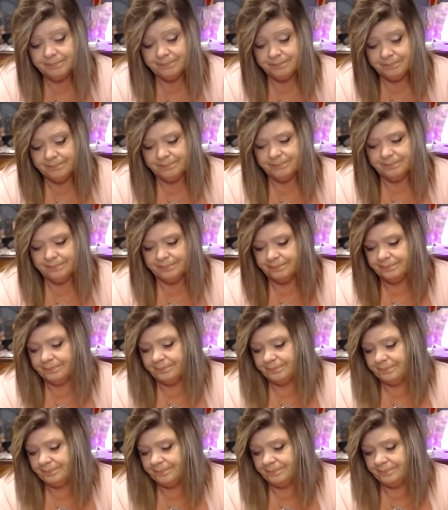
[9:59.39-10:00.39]

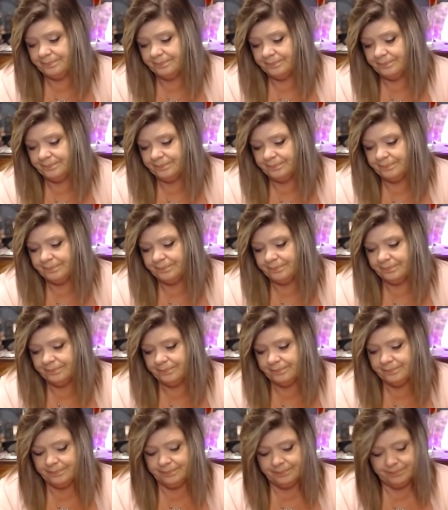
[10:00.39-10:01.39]
Nothing is said.